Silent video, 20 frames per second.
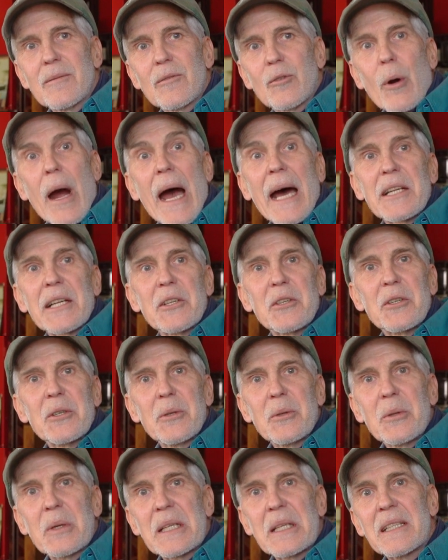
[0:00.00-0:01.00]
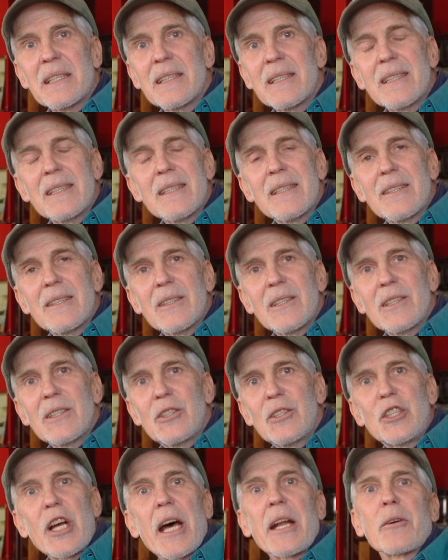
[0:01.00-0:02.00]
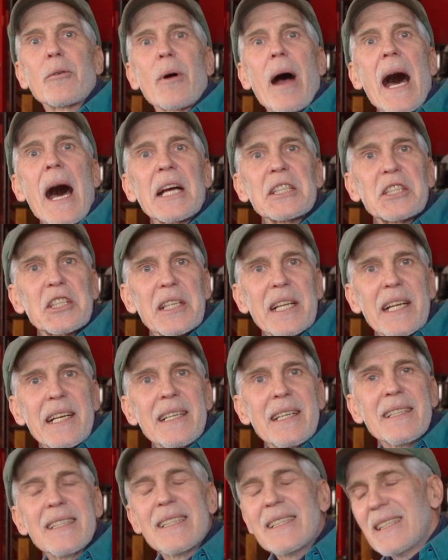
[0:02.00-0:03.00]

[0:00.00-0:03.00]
gratitude and generosity